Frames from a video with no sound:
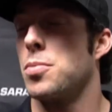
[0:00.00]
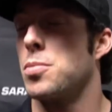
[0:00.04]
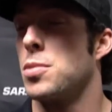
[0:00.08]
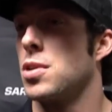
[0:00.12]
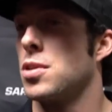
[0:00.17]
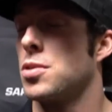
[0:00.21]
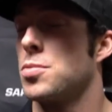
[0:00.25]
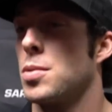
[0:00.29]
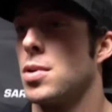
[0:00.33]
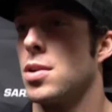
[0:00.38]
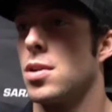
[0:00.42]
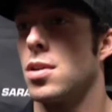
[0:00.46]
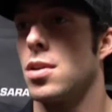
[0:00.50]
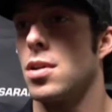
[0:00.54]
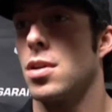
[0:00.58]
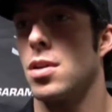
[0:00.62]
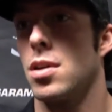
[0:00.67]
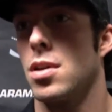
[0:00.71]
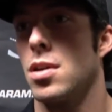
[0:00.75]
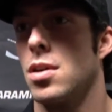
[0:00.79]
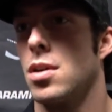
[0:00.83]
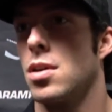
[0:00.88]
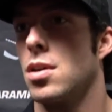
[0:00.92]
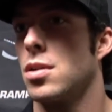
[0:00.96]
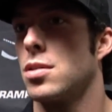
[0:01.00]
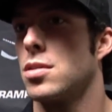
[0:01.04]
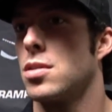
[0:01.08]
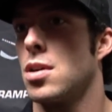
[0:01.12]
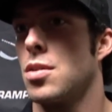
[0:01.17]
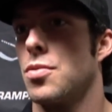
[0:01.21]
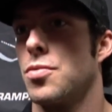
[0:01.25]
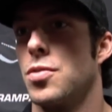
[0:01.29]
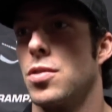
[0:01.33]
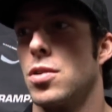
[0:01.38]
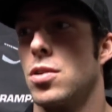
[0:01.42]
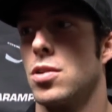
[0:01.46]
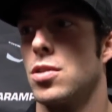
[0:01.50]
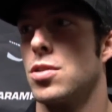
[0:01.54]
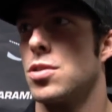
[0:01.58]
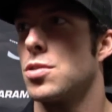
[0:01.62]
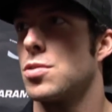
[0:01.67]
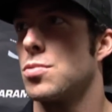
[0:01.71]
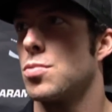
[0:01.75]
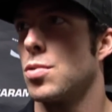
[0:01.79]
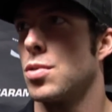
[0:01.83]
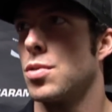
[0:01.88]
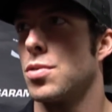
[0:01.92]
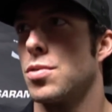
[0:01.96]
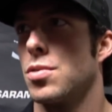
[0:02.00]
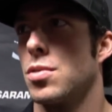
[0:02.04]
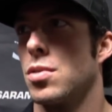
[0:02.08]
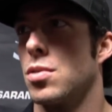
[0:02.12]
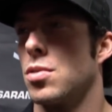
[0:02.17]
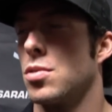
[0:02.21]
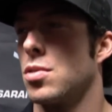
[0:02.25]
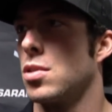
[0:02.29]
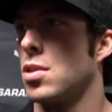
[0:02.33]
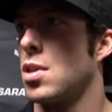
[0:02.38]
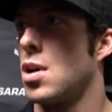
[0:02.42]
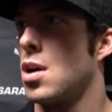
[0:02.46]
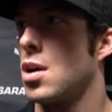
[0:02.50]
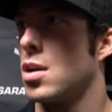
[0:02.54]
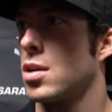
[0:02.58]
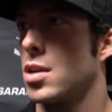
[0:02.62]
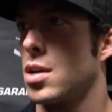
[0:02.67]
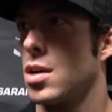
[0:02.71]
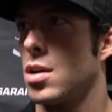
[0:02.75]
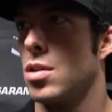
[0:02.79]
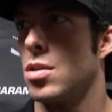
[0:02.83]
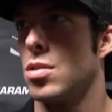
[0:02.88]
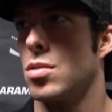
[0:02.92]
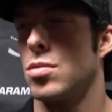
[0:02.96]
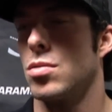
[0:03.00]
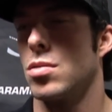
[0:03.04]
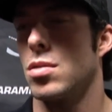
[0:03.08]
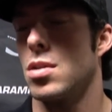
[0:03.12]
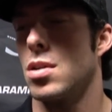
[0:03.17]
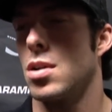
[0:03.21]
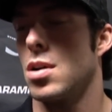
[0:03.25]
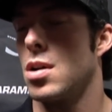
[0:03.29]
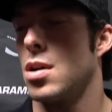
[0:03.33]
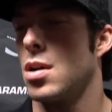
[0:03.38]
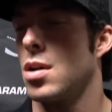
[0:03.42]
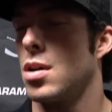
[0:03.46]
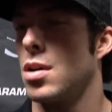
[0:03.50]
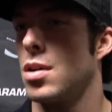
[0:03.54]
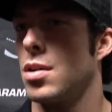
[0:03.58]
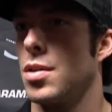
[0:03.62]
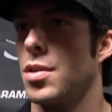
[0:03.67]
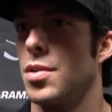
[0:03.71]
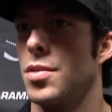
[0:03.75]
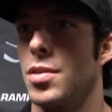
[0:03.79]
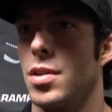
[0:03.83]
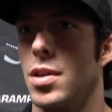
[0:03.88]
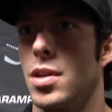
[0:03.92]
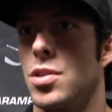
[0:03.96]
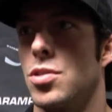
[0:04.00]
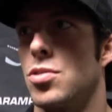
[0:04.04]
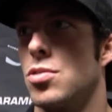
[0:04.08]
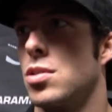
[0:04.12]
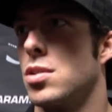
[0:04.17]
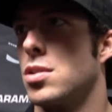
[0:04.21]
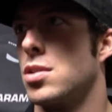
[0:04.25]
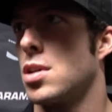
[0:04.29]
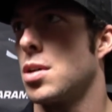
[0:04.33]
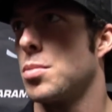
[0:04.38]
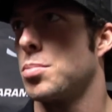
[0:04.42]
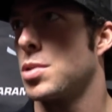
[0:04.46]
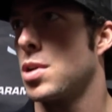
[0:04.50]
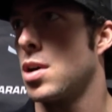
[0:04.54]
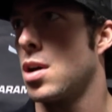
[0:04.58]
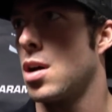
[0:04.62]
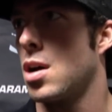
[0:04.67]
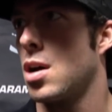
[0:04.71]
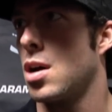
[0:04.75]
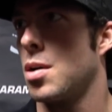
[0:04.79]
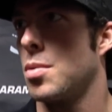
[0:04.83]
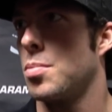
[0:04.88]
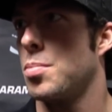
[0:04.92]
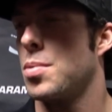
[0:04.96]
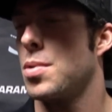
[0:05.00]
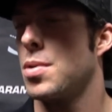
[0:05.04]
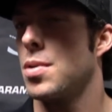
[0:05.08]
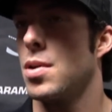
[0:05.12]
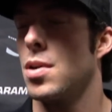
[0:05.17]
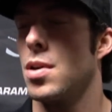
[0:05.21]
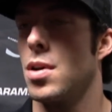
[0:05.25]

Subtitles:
I mean, it's been a tough year just with the lockout, the injuries up top.